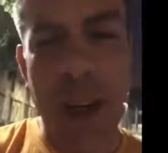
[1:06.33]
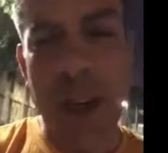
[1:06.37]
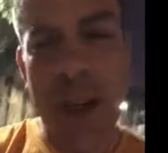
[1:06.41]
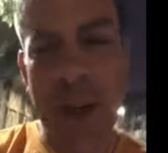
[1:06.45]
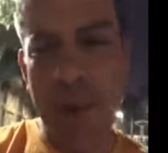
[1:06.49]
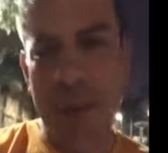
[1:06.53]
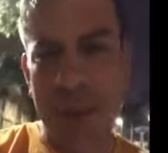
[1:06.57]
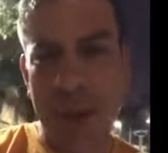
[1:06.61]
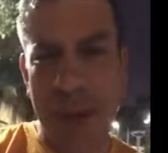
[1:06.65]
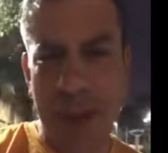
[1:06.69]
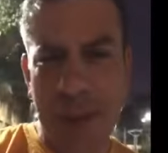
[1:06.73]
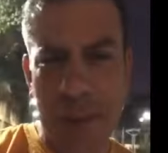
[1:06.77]

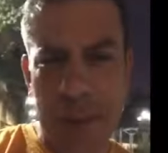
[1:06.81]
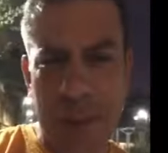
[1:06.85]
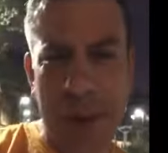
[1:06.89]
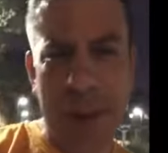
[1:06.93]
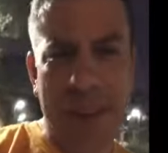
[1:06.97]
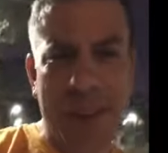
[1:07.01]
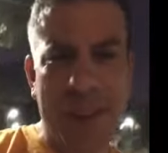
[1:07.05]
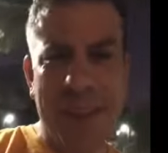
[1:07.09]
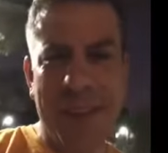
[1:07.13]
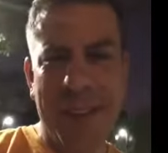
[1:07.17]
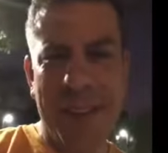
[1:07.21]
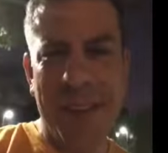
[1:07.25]
I'm uh,
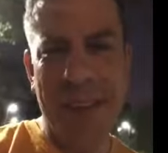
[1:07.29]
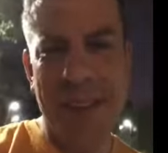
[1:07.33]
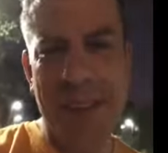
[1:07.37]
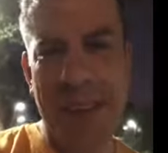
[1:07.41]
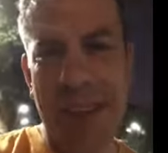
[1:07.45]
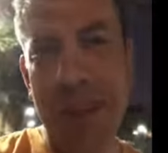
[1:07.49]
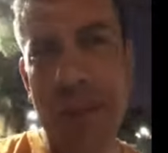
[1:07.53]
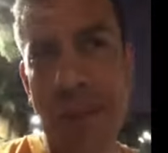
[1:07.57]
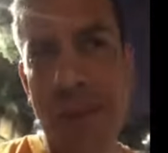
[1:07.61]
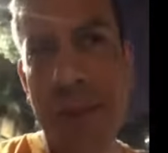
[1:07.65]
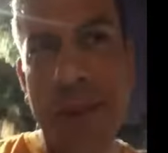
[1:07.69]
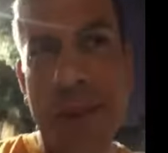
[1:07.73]
walking to the
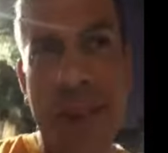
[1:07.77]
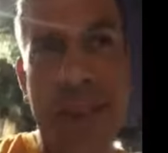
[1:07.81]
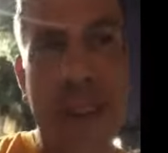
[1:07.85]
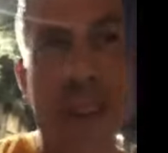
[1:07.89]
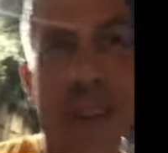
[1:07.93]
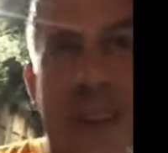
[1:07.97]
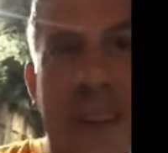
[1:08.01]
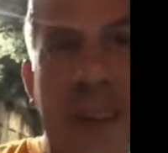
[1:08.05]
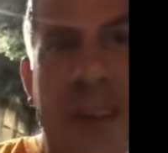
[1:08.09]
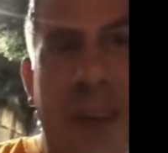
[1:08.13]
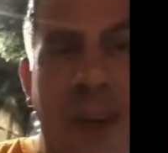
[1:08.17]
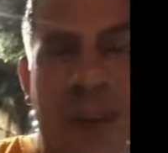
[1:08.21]
gym.
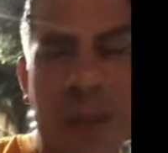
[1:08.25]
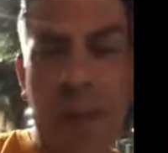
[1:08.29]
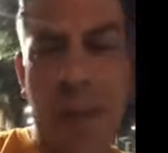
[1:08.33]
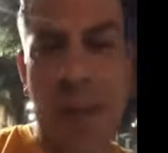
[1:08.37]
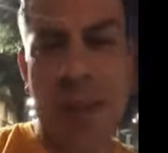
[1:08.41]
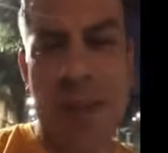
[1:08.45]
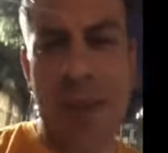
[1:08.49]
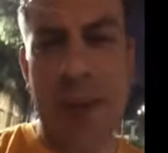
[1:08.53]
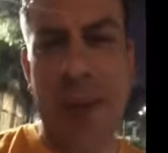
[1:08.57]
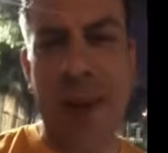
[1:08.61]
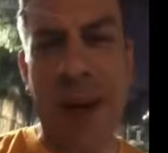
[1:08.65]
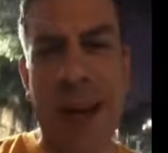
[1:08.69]
I can
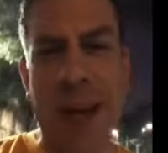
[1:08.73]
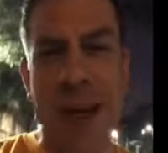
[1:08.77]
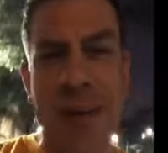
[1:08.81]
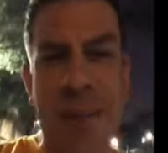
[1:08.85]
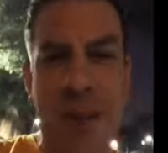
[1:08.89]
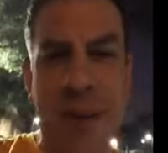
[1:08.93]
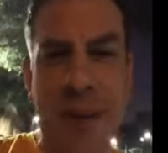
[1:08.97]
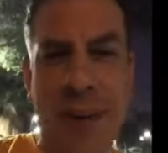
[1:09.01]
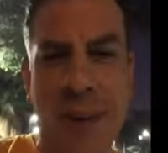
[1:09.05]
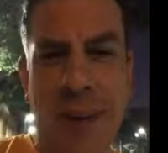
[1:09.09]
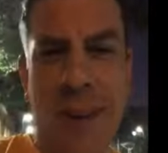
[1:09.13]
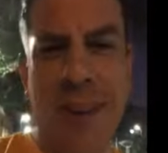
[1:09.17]
play some
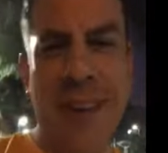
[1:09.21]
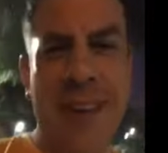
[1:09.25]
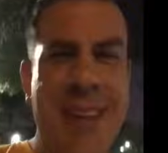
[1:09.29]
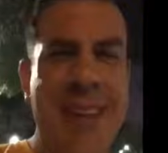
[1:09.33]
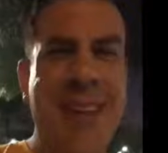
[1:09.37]
racquetball.